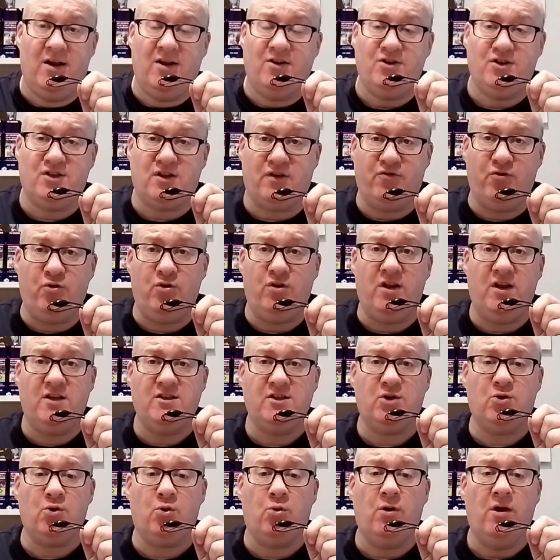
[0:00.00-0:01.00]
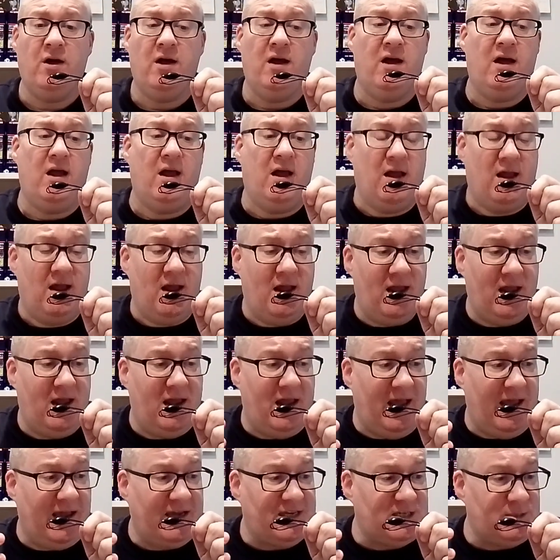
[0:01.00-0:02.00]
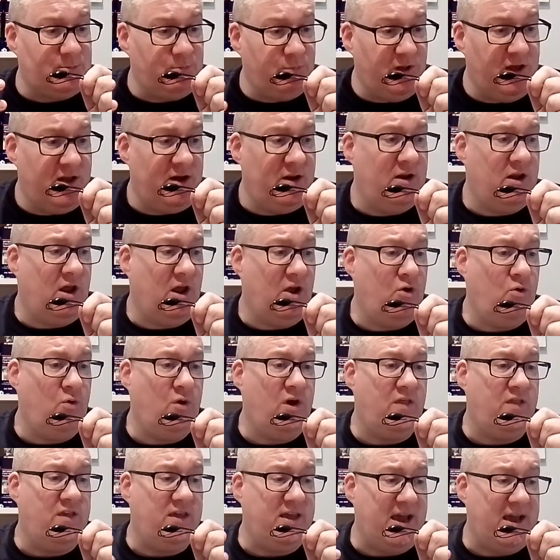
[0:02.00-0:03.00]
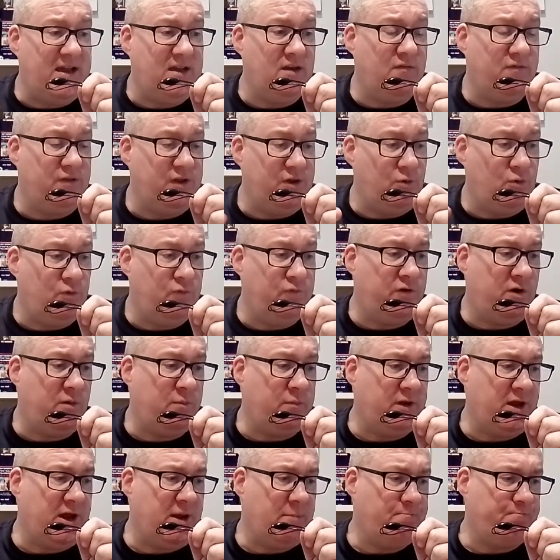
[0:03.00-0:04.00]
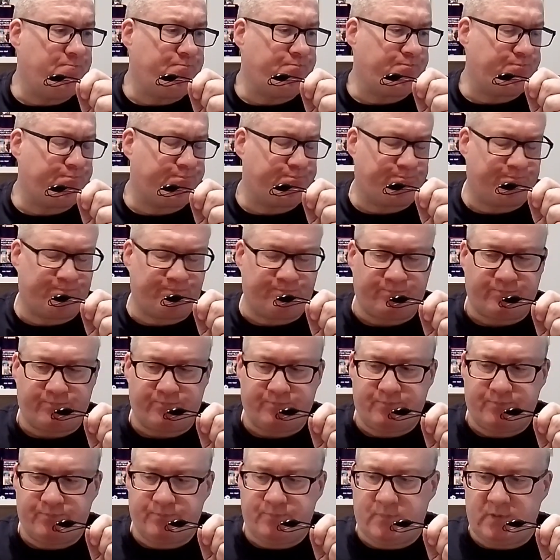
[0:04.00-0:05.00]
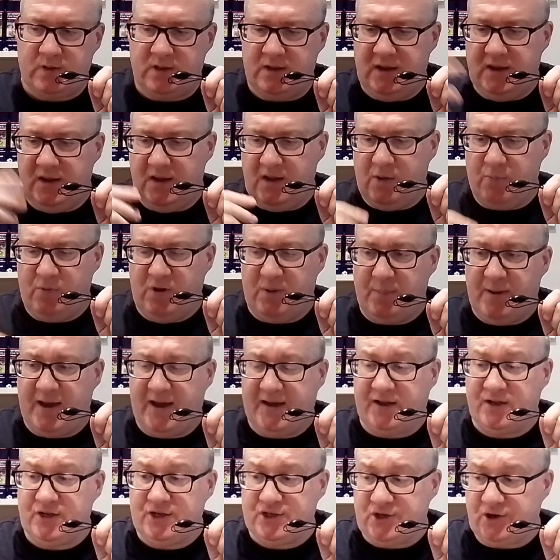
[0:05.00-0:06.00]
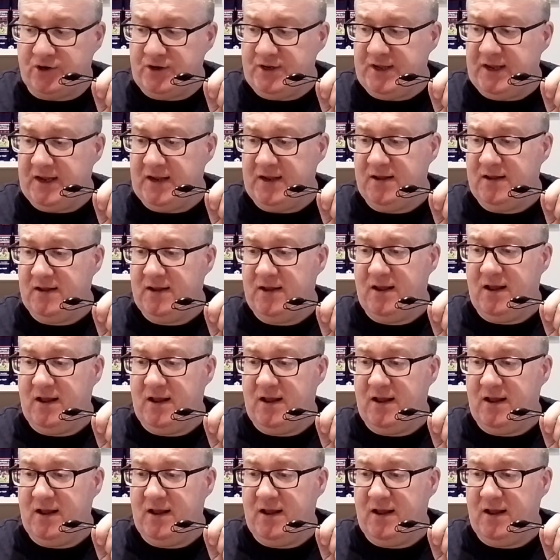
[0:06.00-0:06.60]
just a few days ago, explaining how at the end of the Old Firm game, a week back on Sunday,